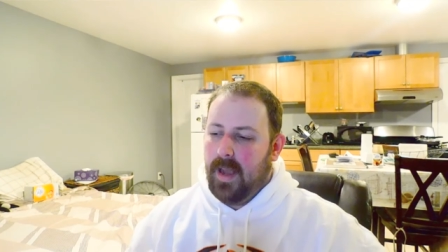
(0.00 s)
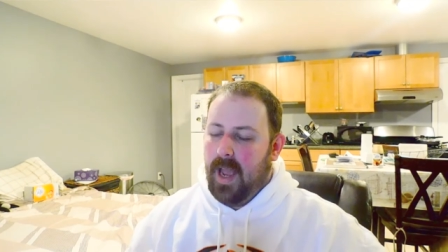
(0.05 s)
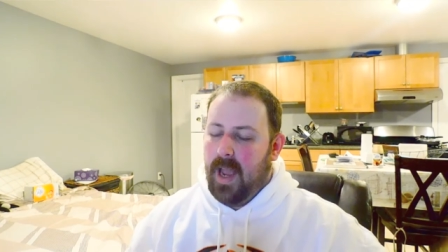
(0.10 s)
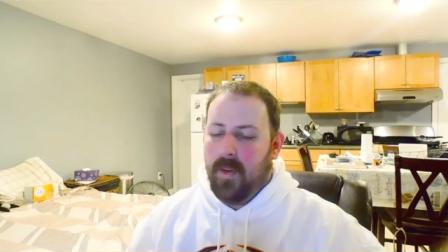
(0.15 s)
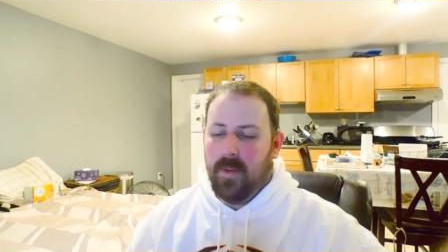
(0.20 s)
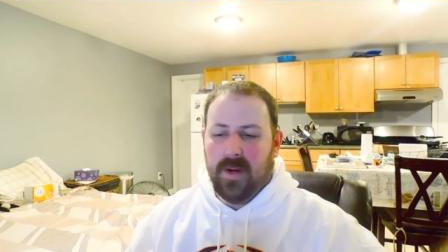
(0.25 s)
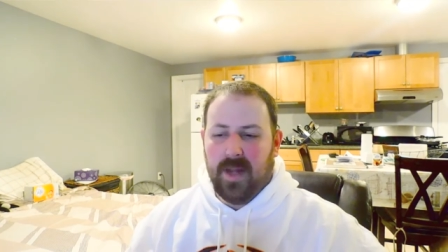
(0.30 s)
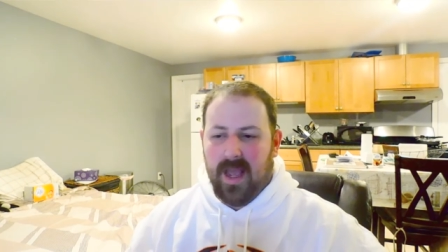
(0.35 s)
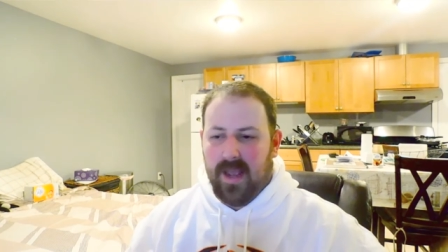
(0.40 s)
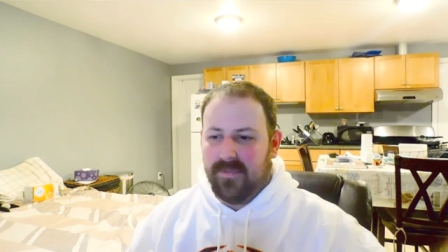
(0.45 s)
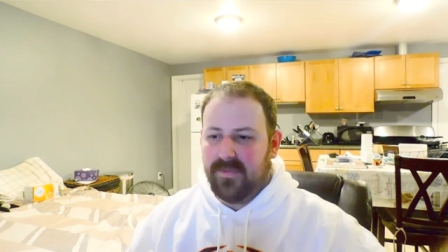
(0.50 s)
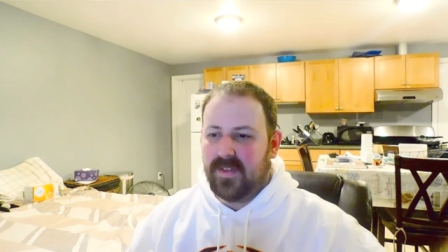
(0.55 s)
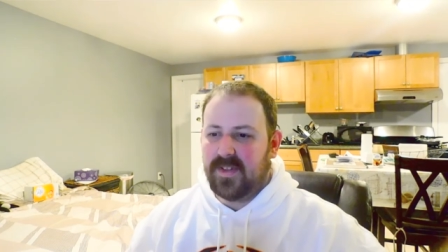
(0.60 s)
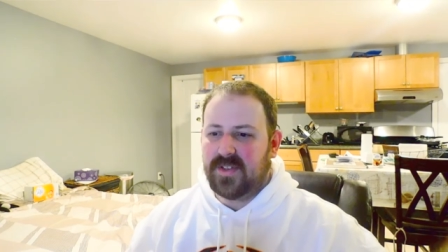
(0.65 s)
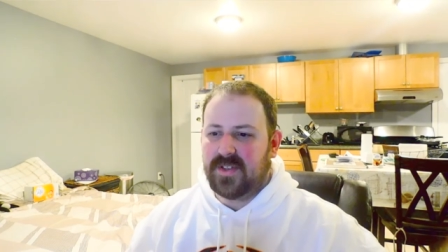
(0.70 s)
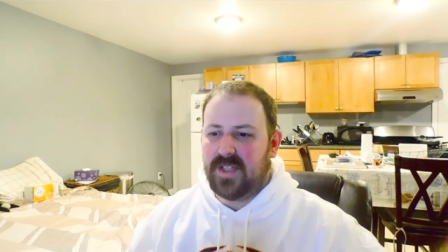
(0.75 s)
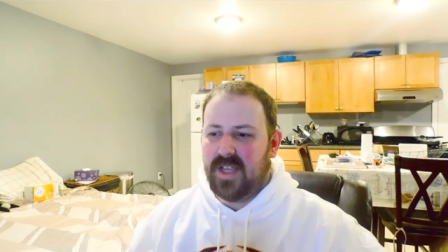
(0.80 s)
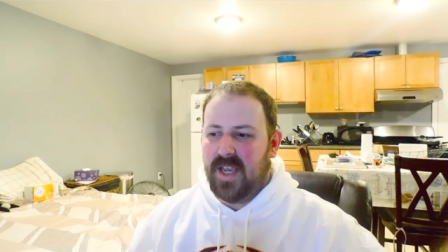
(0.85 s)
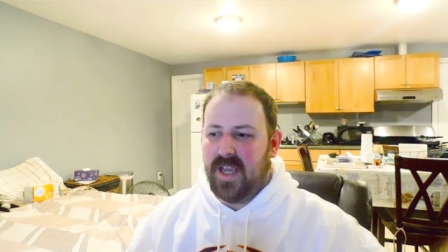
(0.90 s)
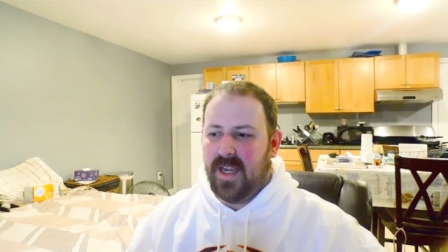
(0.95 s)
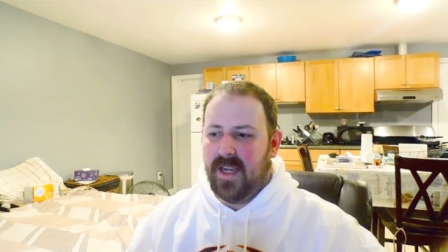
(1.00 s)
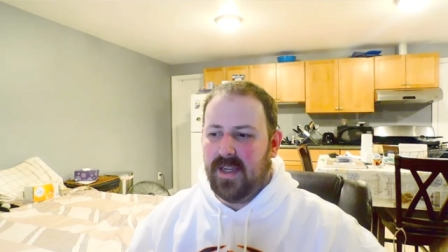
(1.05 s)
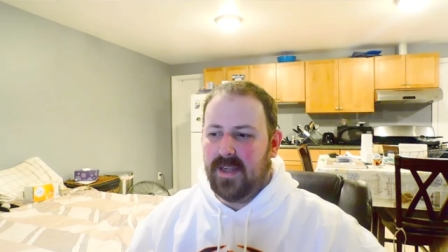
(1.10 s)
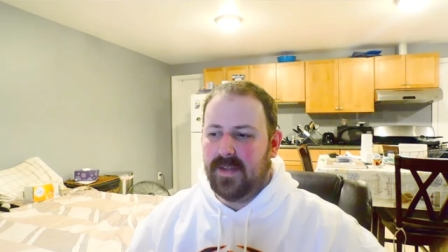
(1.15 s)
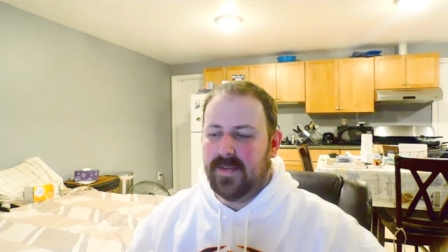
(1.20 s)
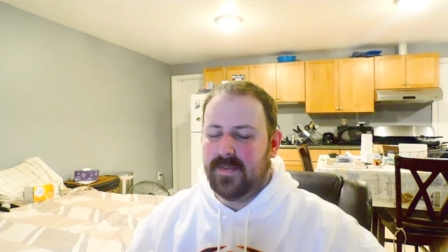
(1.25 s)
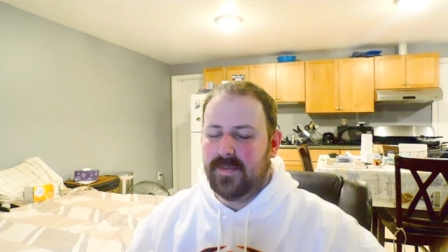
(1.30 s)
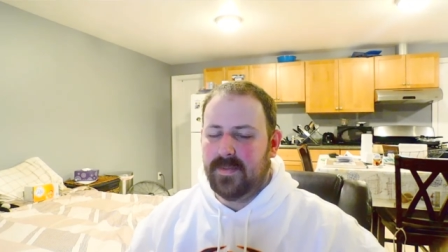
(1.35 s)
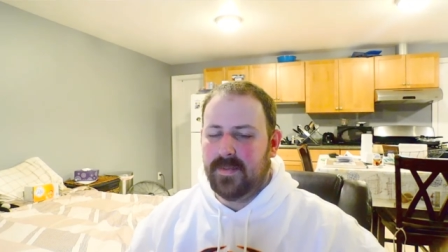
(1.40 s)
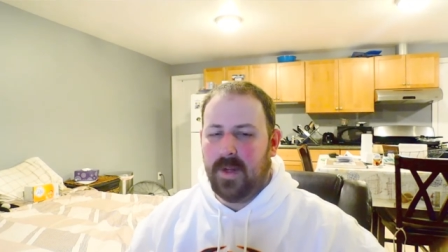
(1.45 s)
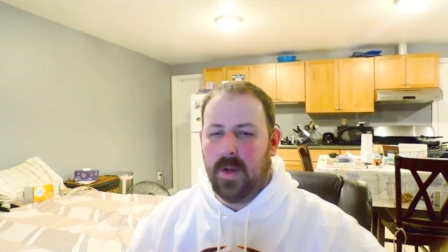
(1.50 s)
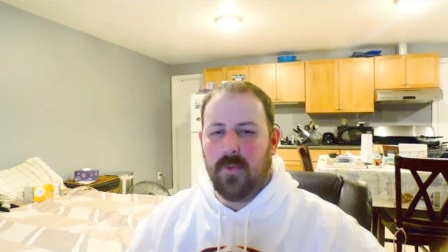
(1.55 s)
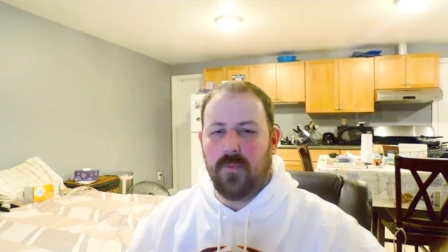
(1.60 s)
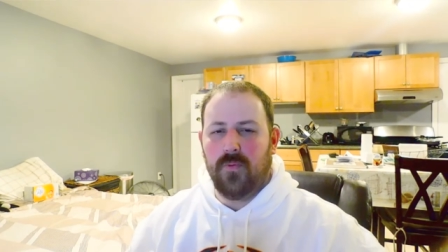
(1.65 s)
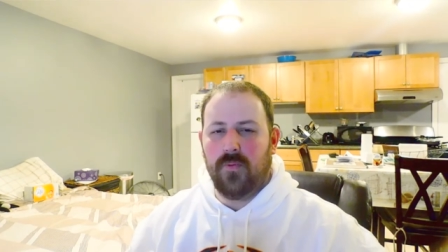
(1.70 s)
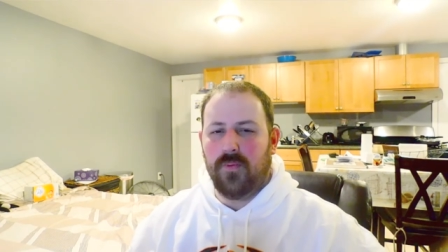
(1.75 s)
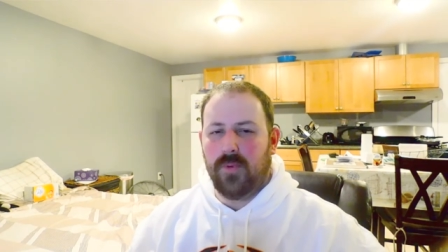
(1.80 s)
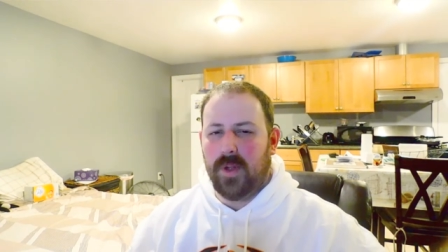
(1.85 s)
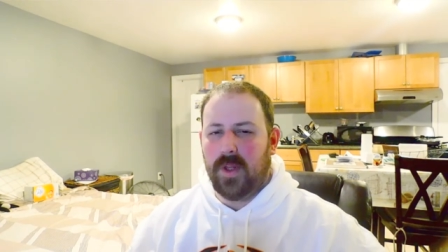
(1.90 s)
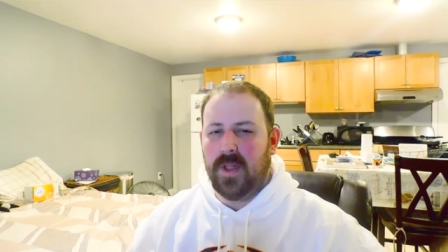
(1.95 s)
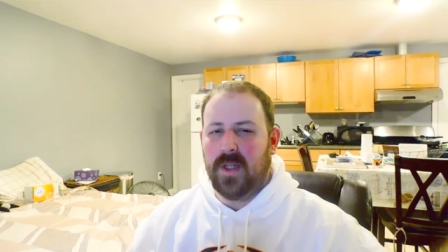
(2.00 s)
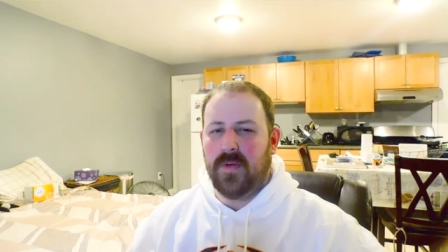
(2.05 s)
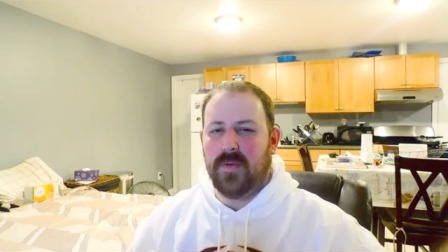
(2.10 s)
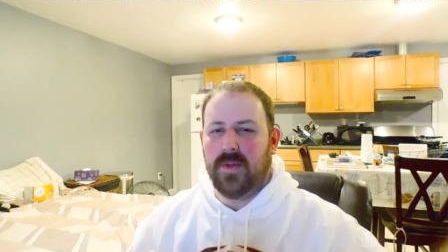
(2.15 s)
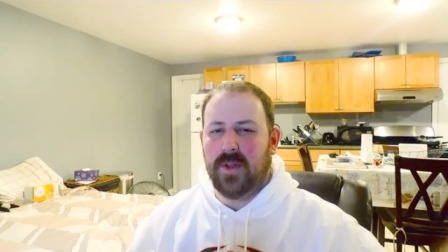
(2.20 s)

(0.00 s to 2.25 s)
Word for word: I would have to say a really,